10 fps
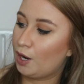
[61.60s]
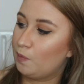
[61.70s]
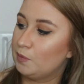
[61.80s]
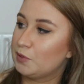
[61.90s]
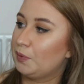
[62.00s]

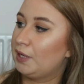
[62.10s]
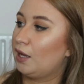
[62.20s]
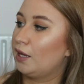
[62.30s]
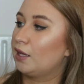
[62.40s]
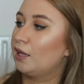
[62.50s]
problems with
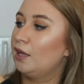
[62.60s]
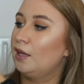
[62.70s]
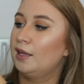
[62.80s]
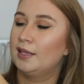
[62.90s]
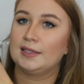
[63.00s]

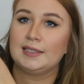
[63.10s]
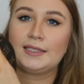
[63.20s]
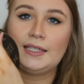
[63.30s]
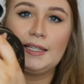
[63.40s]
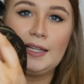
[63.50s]
this
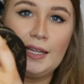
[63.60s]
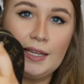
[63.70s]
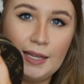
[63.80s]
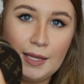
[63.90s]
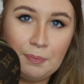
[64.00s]
little
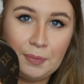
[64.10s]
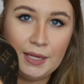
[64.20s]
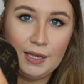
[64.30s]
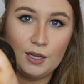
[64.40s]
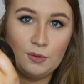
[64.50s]
lip
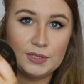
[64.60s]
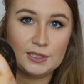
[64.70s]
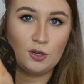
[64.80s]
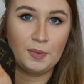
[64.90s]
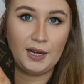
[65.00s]
here was
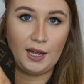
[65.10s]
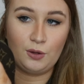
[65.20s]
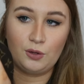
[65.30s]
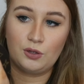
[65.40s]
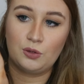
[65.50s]
coming
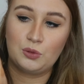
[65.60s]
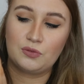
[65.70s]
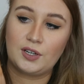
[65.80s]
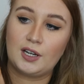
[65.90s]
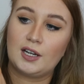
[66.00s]
out
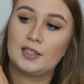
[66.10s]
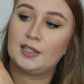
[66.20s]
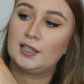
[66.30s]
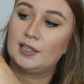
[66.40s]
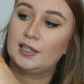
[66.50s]
over
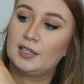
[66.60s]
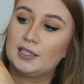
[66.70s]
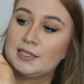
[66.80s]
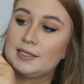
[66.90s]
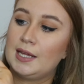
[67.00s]
the
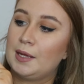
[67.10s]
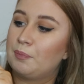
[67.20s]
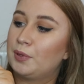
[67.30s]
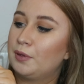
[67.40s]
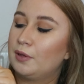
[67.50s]
zip